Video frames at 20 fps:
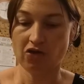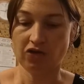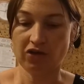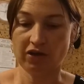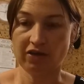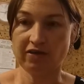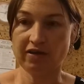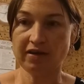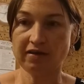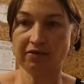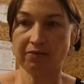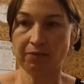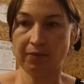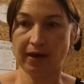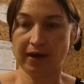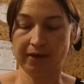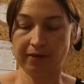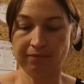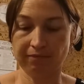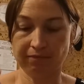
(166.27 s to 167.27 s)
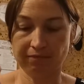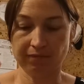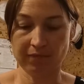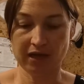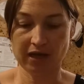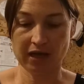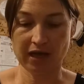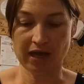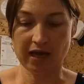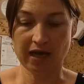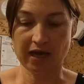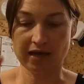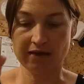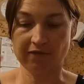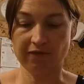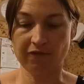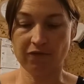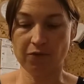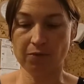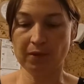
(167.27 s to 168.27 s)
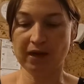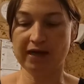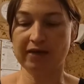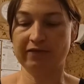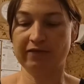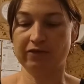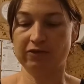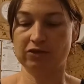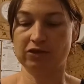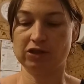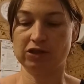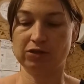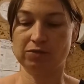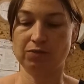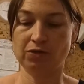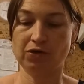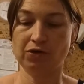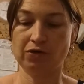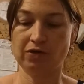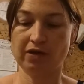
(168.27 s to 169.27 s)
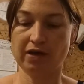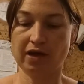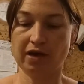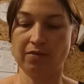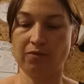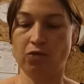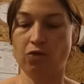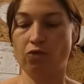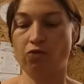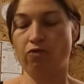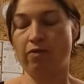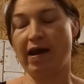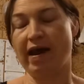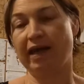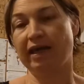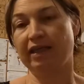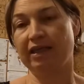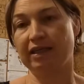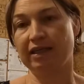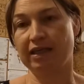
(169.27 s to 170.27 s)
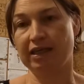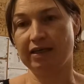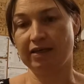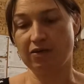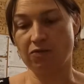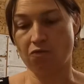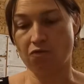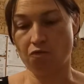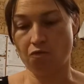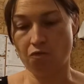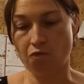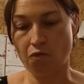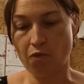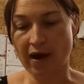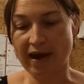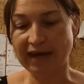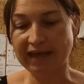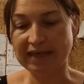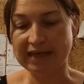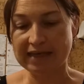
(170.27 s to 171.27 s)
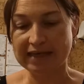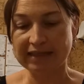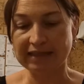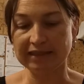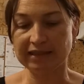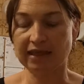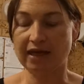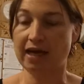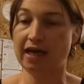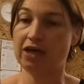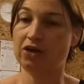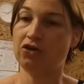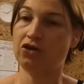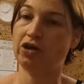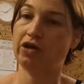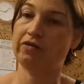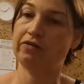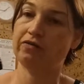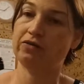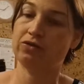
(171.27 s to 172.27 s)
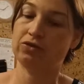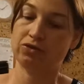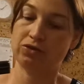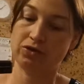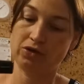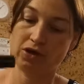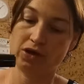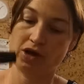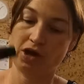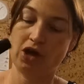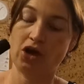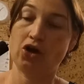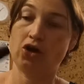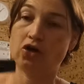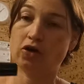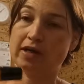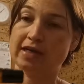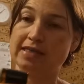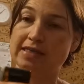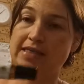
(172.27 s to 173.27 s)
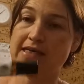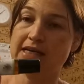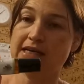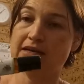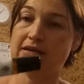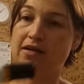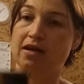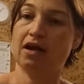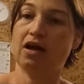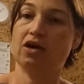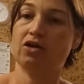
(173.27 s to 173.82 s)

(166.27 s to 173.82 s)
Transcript: So this one is formulated for smoother, more radi radiant and youthful looking skin.